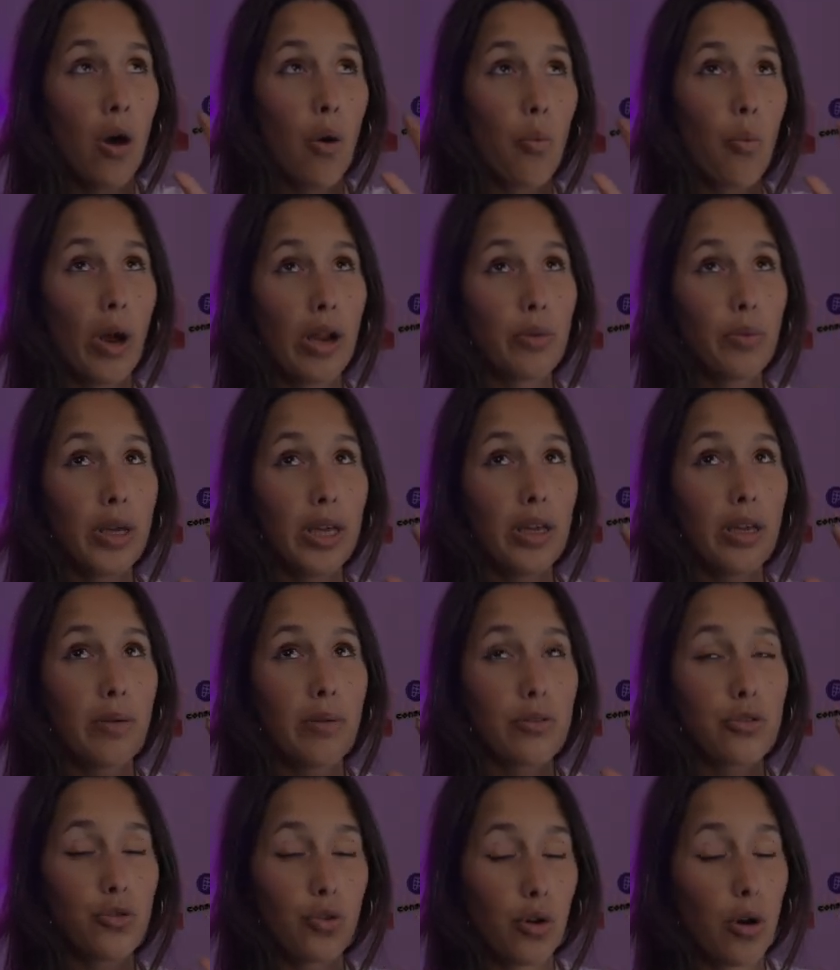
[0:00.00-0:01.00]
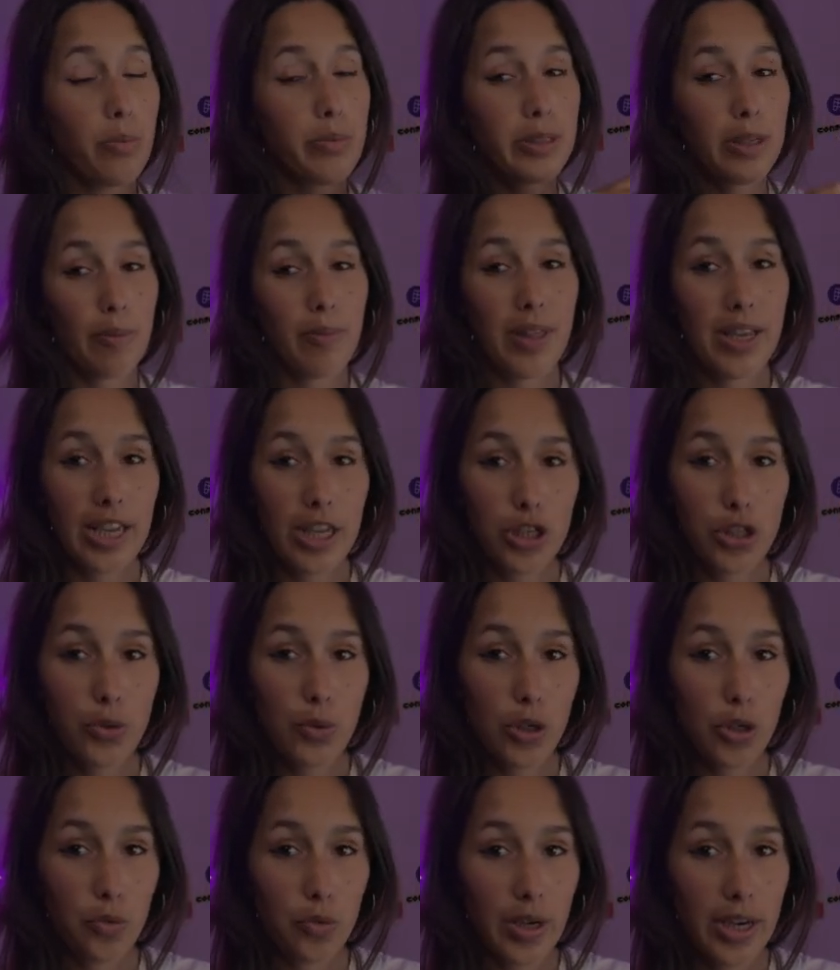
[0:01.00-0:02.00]
when we drop something into
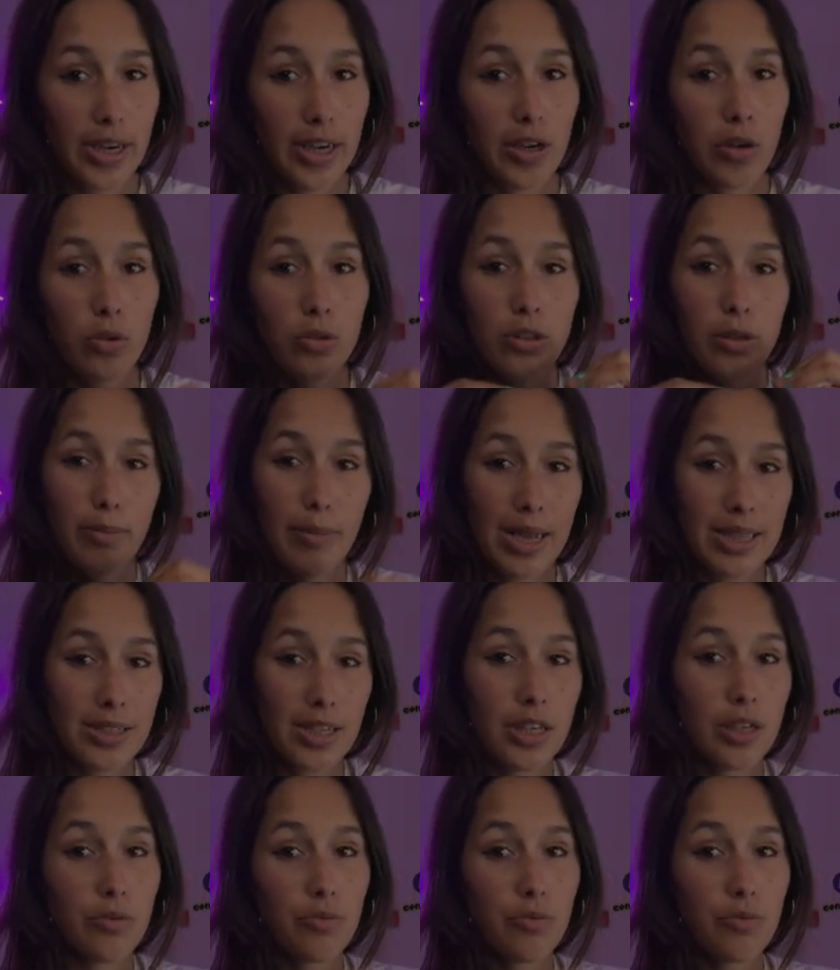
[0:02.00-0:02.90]
a grid, it automatically